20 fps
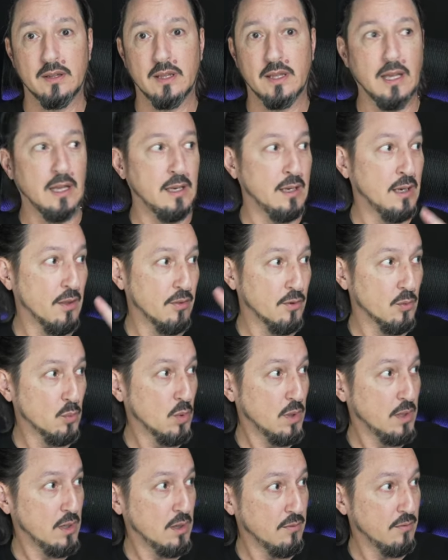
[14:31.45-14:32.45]
another
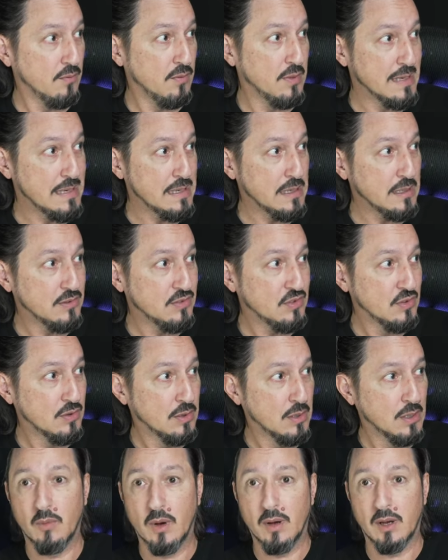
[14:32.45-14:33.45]
one of these
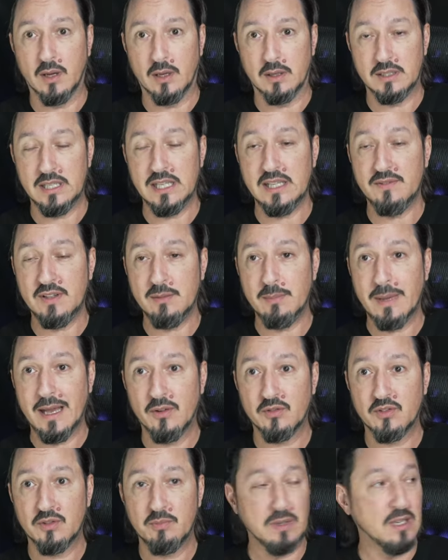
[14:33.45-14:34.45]
uh, TV
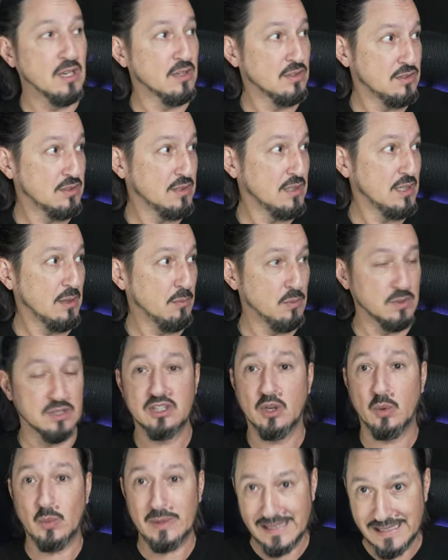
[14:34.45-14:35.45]
mounts because it was
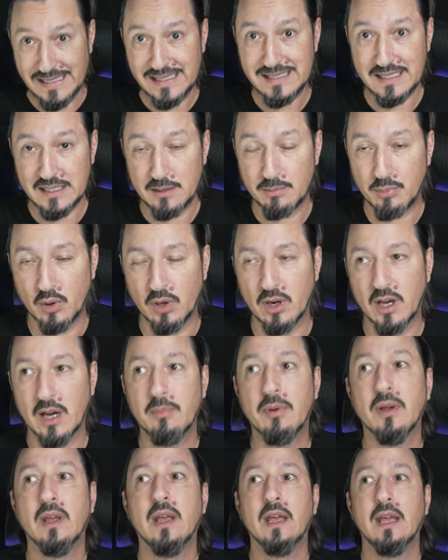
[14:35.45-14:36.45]
so easy to put
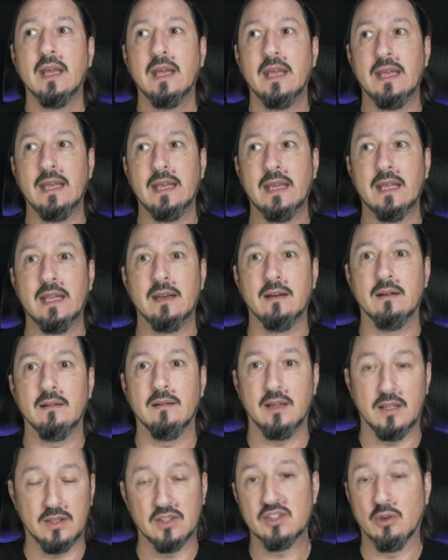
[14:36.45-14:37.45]
up
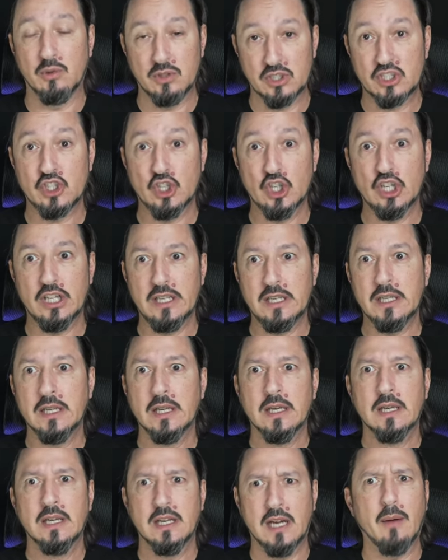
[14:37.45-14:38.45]
and it's so sturdy.
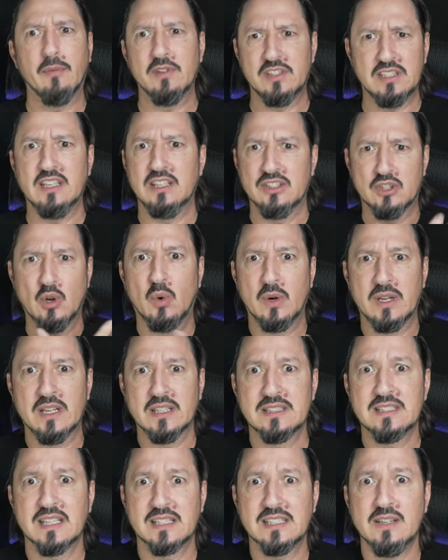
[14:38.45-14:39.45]
Obviously it's holding
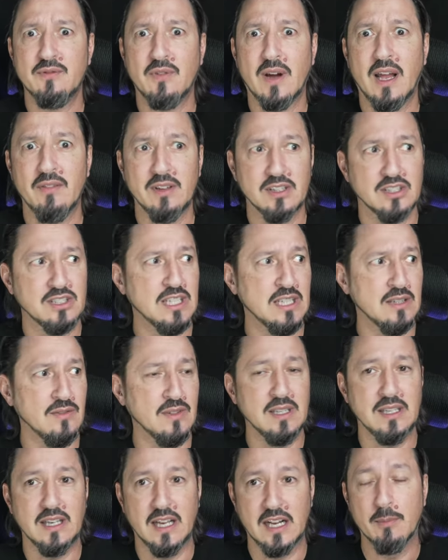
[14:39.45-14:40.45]
a 65 inch
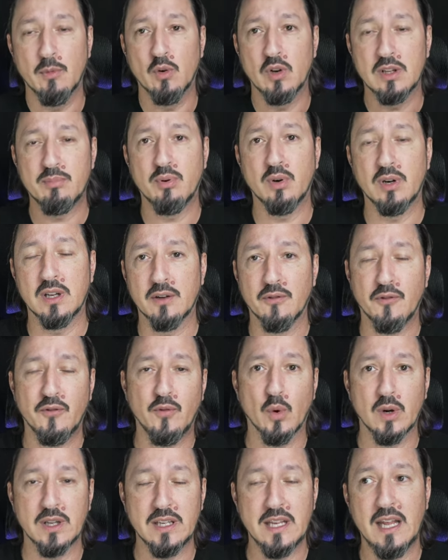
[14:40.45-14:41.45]
TV and I'm only putting a
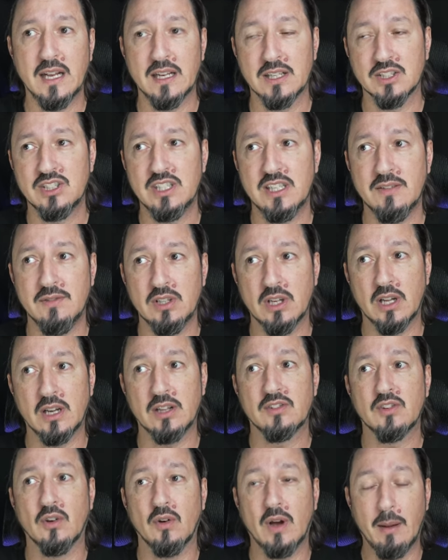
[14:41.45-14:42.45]
48 inch TV on
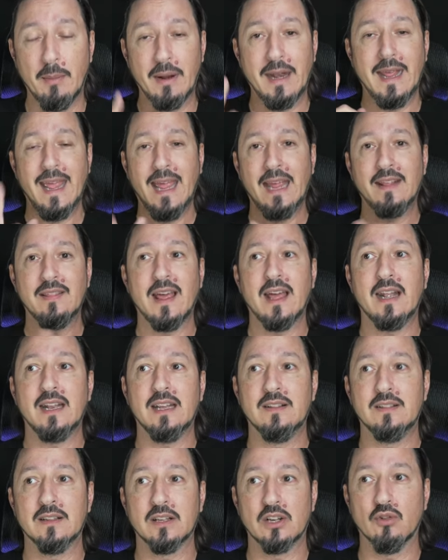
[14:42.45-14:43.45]
it. So I'm gonna hang that
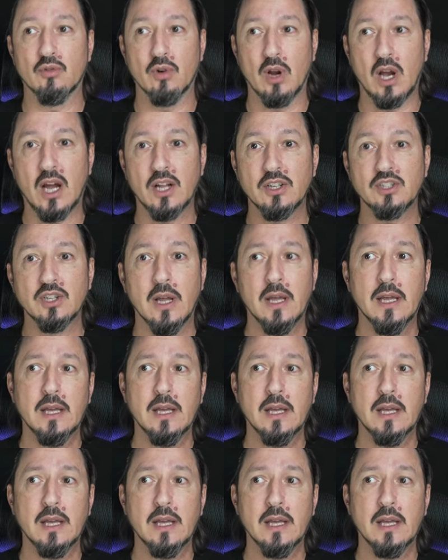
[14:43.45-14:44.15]
in the garage